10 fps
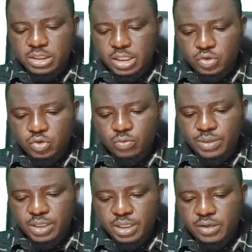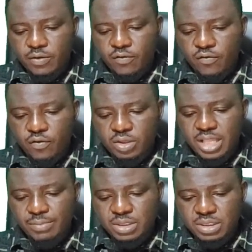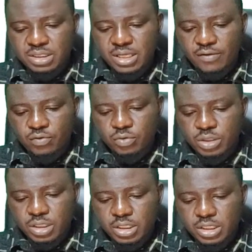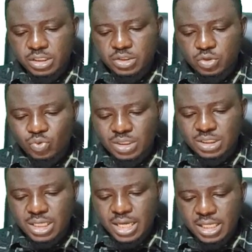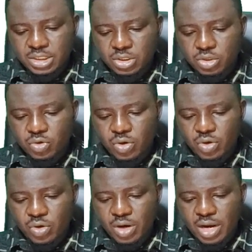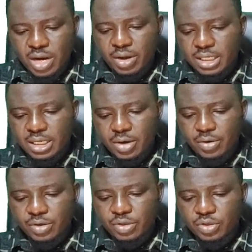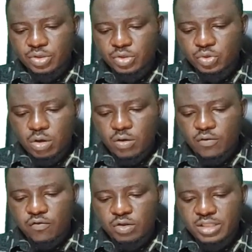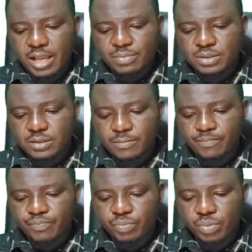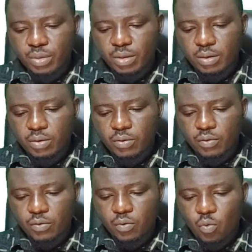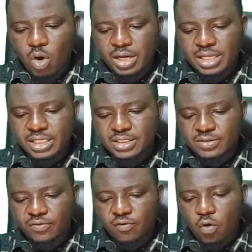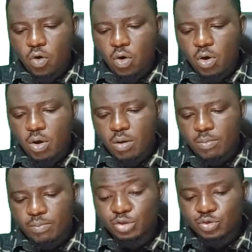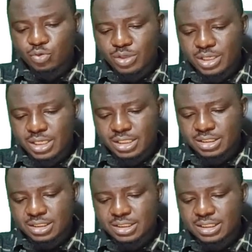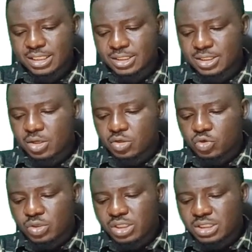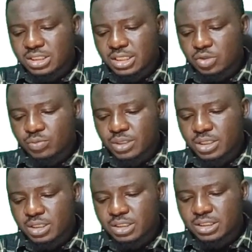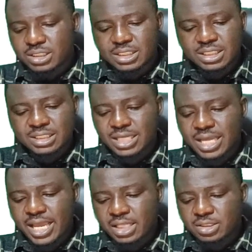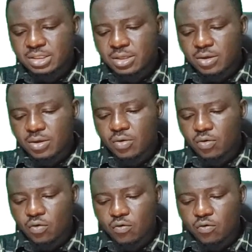is said to be 4 times 7 is 28. You write down 8 and carry 2. 4 times 1 is 4 plus 2 is 6. So this is said to be 68